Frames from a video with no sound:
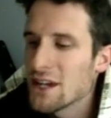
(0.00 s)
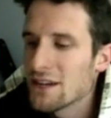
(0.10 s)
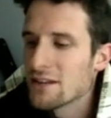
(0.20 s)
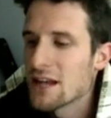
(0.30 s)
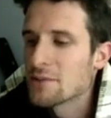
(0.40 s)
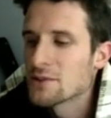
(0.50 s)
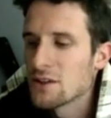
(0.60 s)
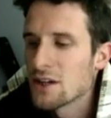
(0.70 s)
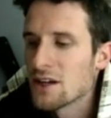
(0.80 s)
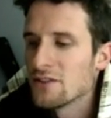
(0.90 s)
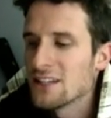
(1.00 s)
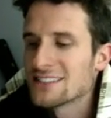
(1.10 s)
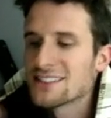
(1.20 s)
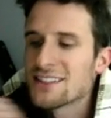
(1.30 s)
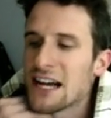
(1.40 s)
have an episode of
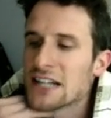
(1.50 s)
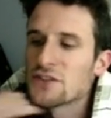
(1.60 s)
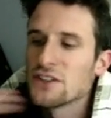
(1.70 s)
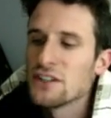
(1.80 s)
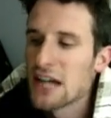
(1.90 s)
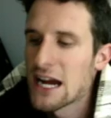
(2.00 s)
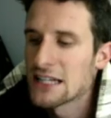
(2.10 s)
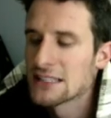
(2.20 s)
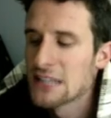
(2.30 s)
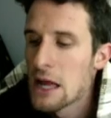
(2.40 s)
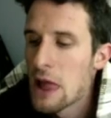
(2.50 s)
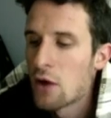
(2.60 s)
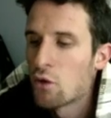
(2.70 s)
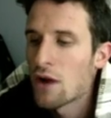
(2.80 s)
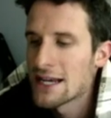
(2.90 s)
Let's Clash for you guys
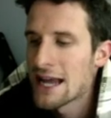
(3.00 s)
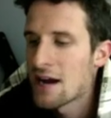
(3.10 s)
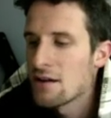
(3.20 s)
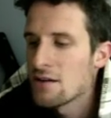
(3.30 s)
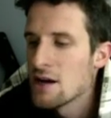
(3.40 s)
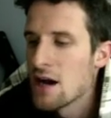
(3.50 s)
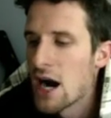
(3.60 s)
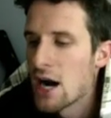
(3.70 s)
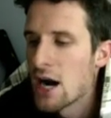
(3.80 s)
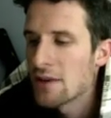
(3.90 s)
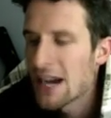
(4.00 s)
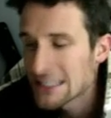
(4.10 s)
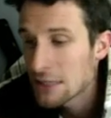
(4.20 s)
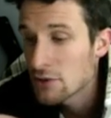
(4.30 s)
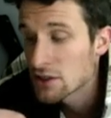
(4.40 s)
right now. Um, guys,
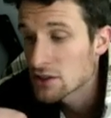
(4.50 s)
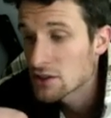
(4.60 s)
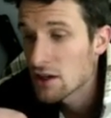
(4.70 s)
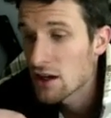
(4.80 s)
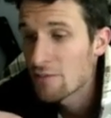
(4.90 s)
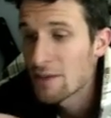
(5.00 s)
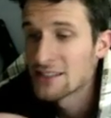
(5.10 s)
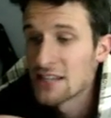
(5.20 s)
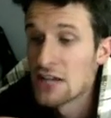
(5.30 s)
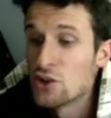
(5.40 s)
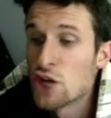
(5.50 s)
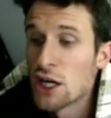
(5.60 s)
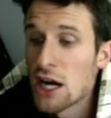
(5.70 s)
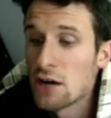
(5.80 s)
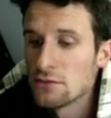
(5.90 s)
I want to start off by saying
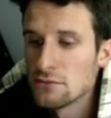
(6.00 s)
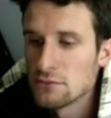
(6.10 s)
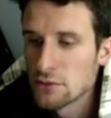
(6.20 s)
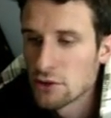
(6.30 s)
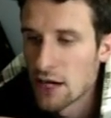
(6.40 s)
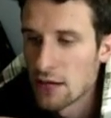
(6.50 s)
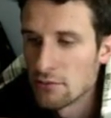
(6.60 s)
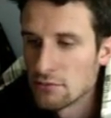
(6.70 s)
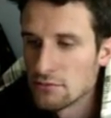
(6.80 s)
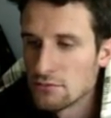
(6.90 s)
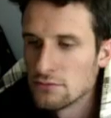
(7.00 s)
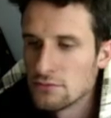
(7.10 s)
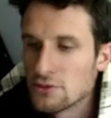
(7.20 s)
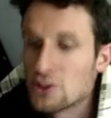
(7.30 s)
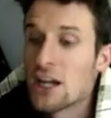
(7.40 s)
check out. Crap.
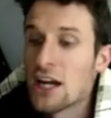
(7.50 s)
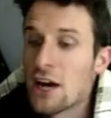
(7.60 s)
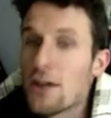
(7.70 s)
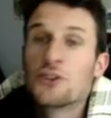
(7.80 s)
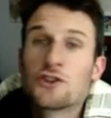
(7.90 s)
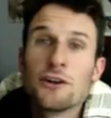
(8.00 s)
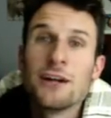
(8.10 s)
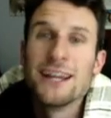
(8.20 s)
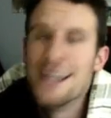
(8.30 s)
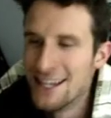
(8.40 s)
Check out that tree.